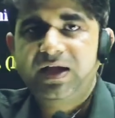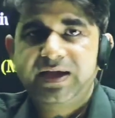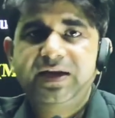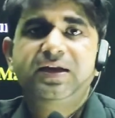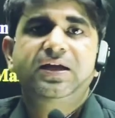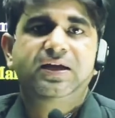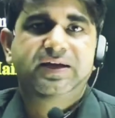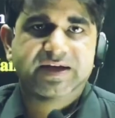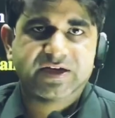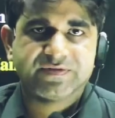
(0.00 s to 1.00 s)
in
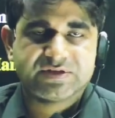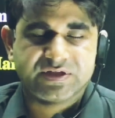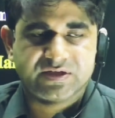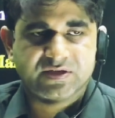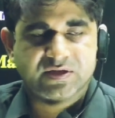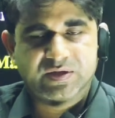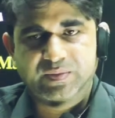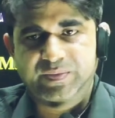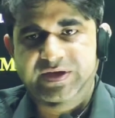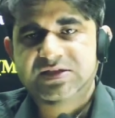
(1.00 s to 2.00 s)
native state,
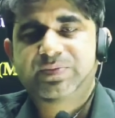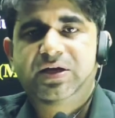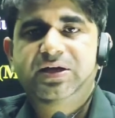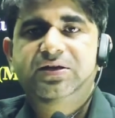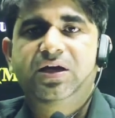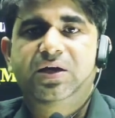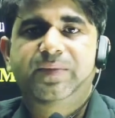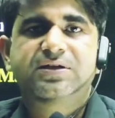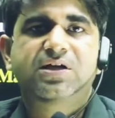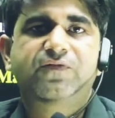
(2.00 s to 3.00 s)
because mainly the
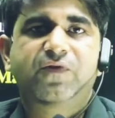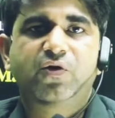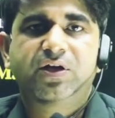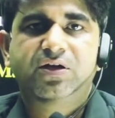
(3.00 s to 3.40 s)
elements are found in